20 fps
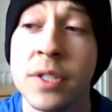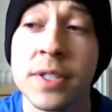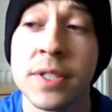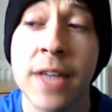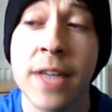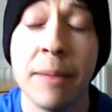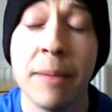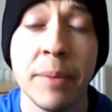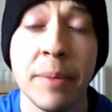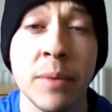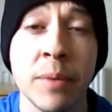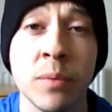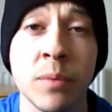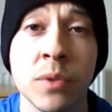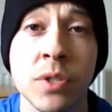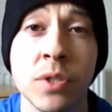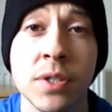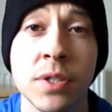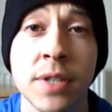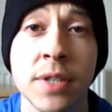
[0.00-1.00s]
The tapping will
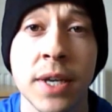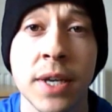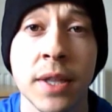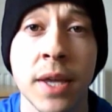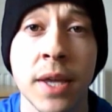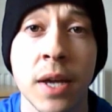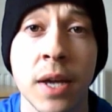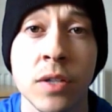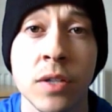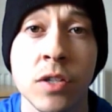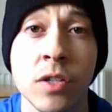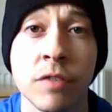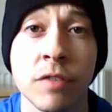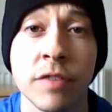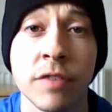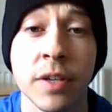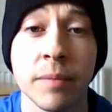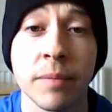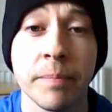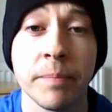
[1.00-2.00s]
just take the edge off
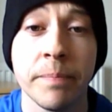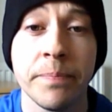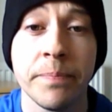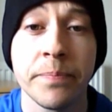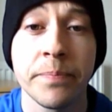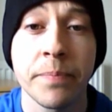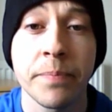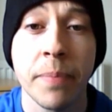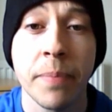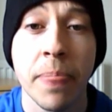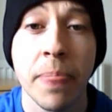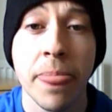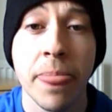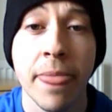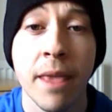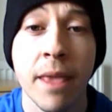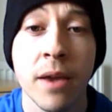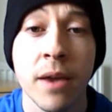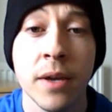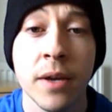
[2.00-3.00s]
it.
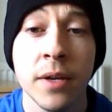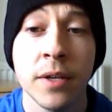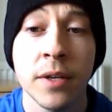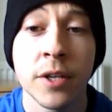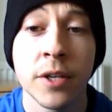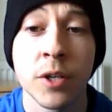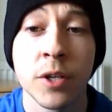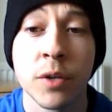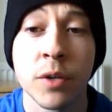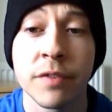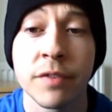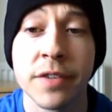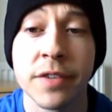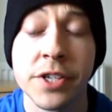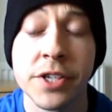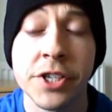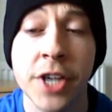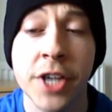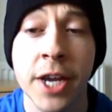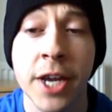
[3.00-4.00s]
You know, if
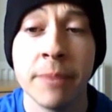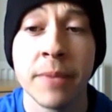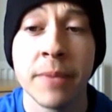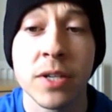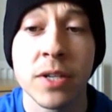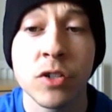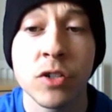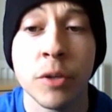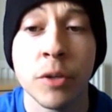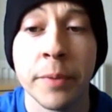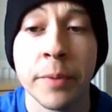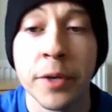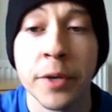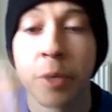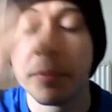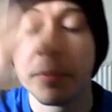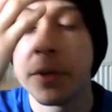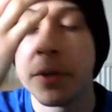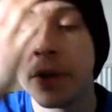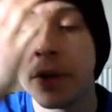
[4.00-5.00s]
it's shame that's coming
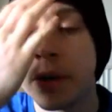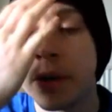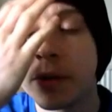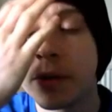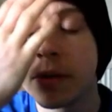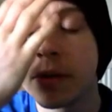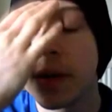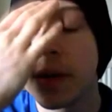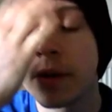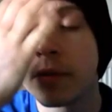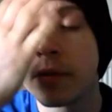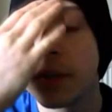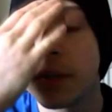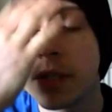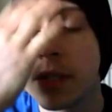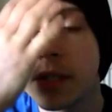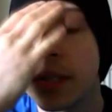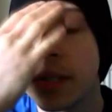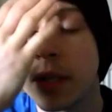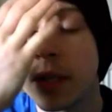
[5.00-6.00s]
up, you know, I
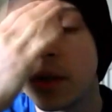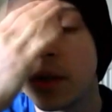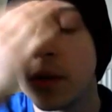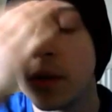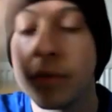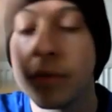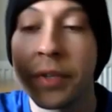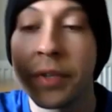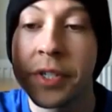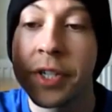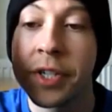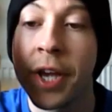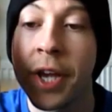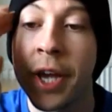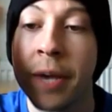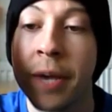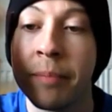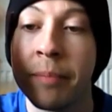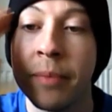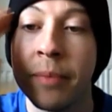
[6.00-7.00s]
release and let go of the
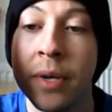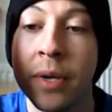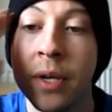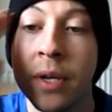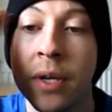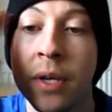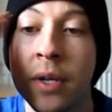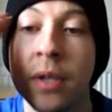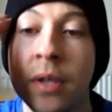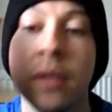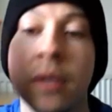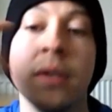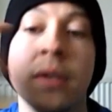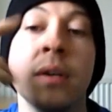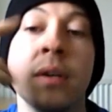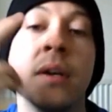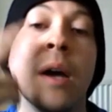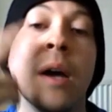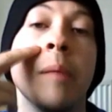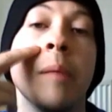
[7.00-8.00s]
shame.
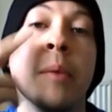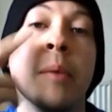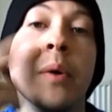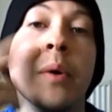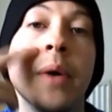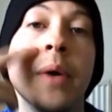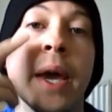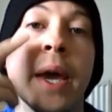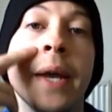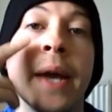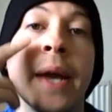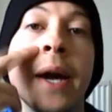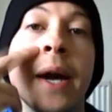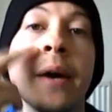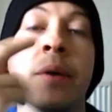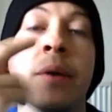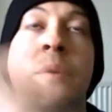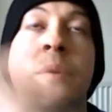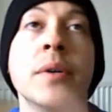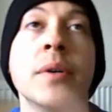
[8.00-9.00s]
I'm okay
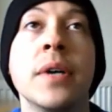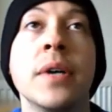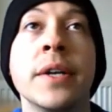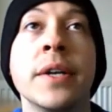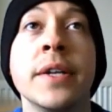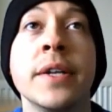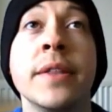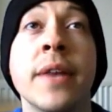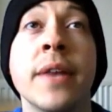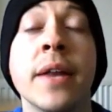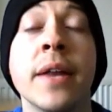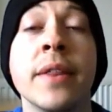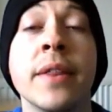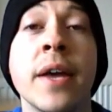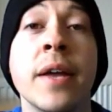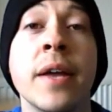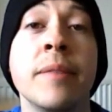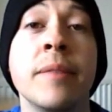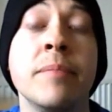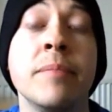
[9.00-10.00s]
now. I did that
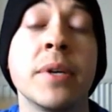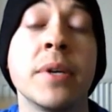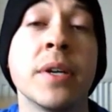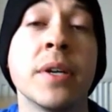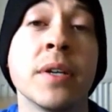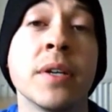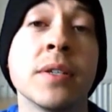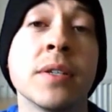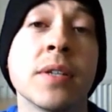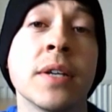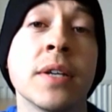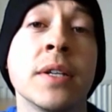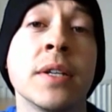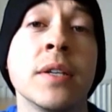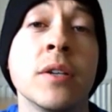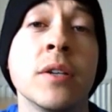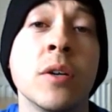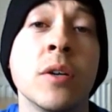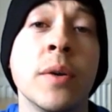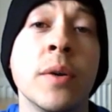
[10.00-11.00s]
then because I
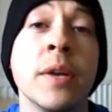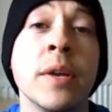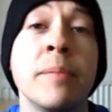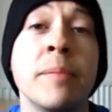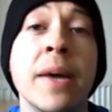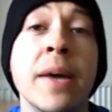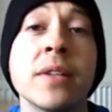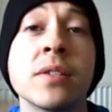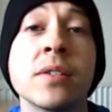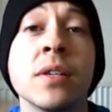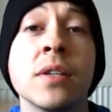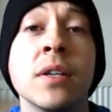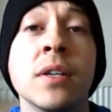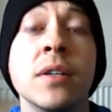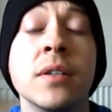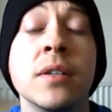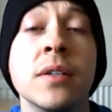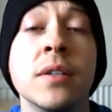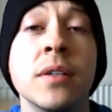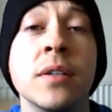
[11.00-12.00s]
didn't know any better.
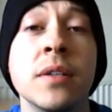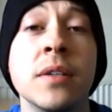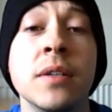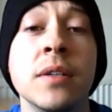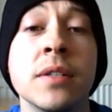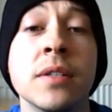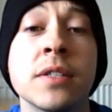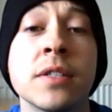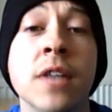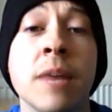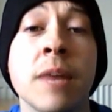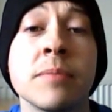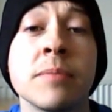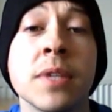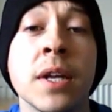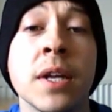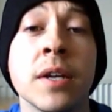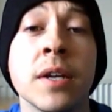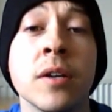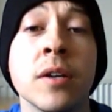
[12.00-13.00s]
It's time
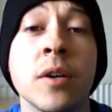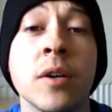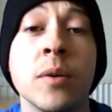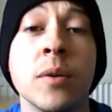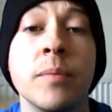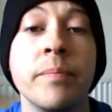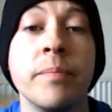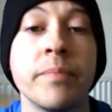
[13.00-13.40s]
to let it go.